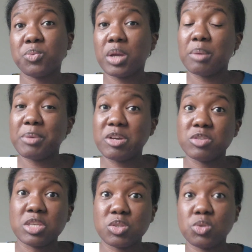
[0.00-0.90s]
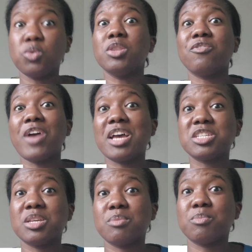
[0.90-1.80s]
where it pierces through the
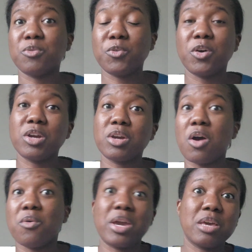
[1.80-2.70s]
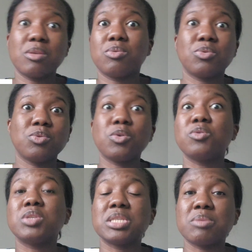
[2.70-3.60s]
fascia before going
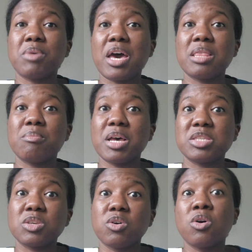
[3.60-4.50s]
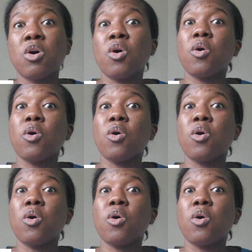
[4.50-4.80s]
through to supply the muscle,